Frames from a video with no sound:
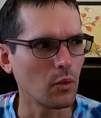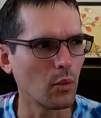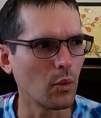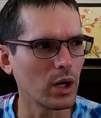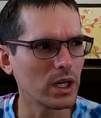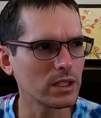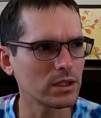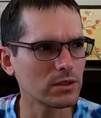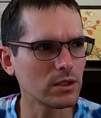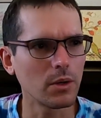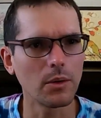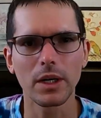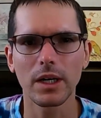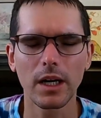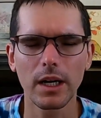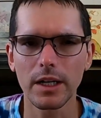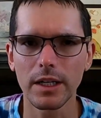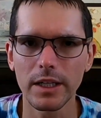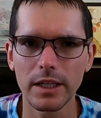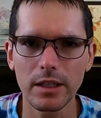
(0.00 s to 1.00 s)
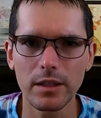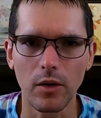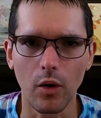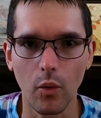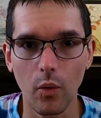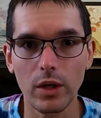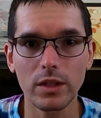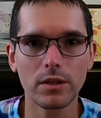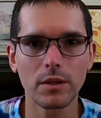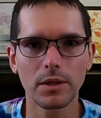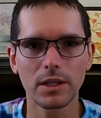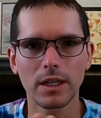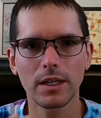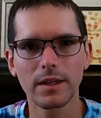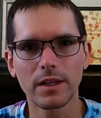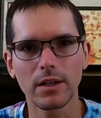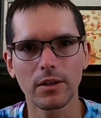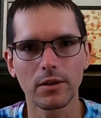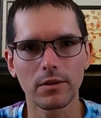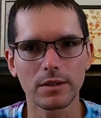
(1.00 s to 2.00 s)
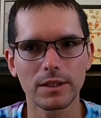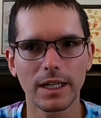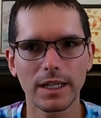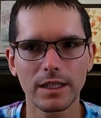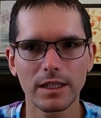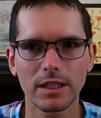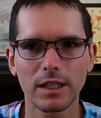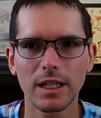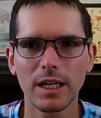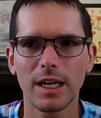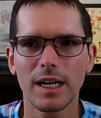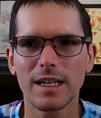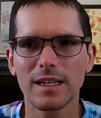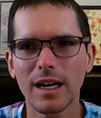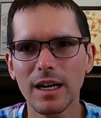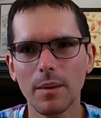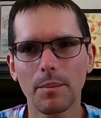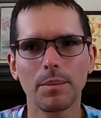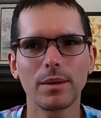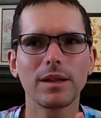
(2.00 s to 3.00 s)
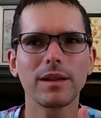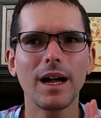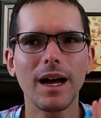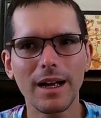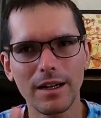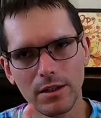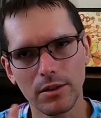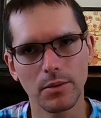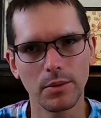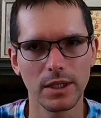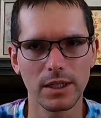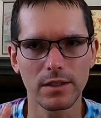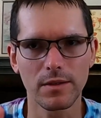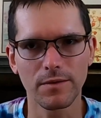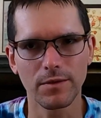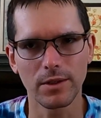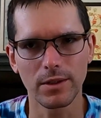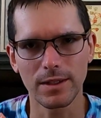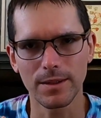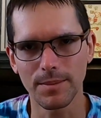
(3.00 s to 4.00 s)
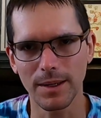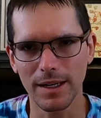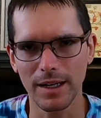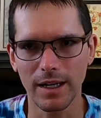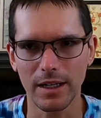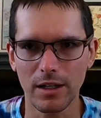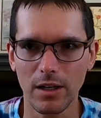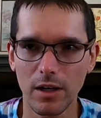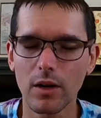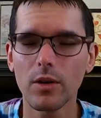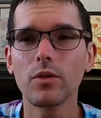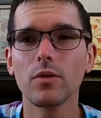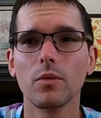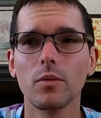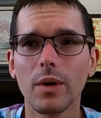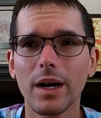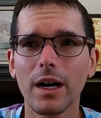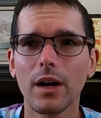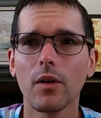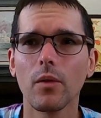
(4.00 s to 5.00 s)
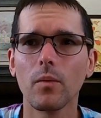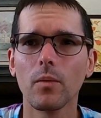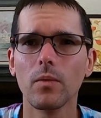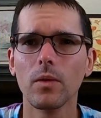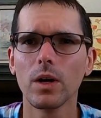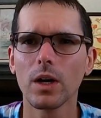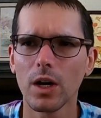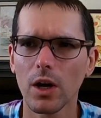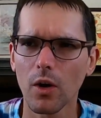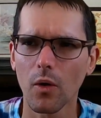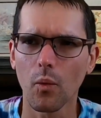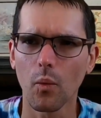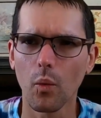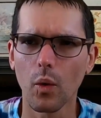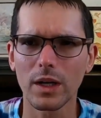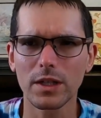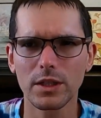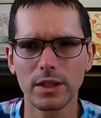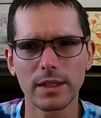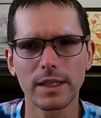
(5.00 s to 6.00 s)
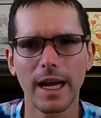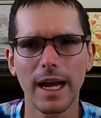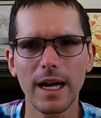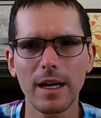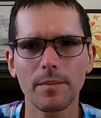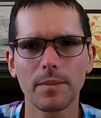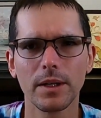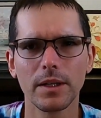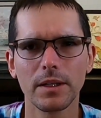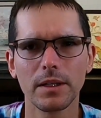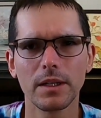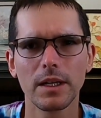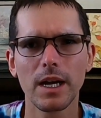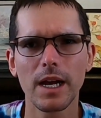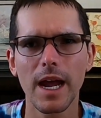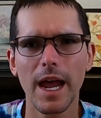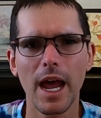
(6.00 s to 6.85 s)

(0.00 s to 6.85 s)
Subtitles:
what's going on here? Or what's going on there? There's like not a plot twist fully, but like, oh, wow, what just happened?